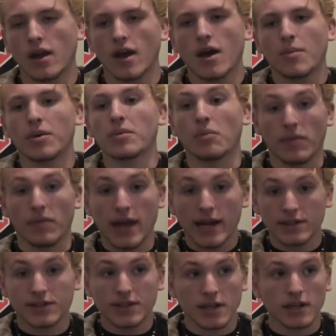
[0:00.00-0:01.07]
But that
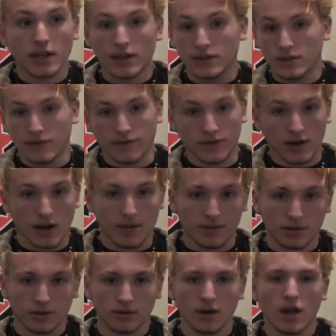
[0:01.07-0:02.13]
scene is
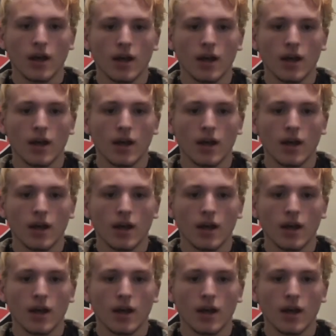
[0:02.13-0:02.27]
phenomenal.